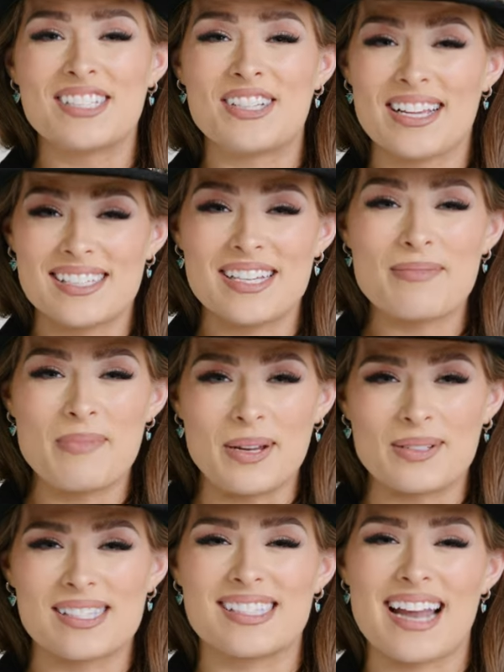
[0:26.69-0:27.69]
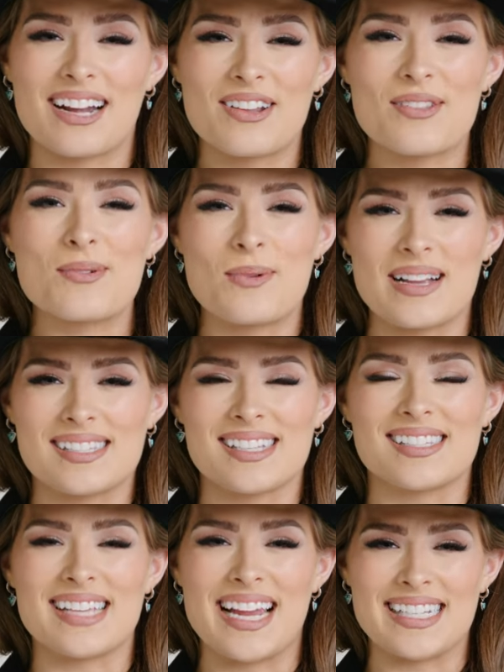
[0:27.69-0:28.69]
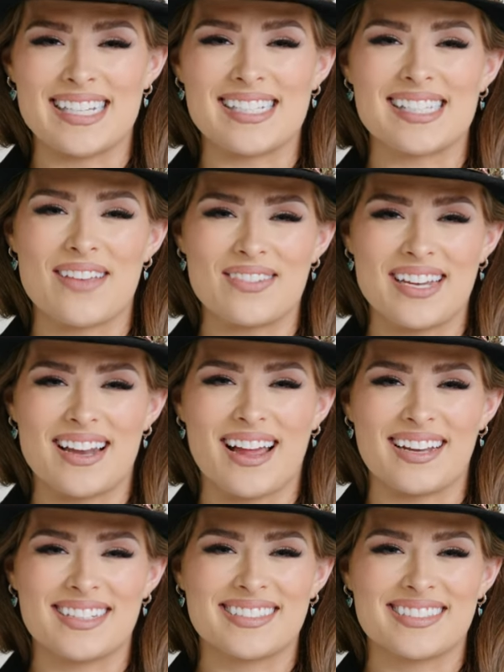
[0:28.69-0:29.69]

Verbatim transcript: Justin Boots, standard of the West since 1879.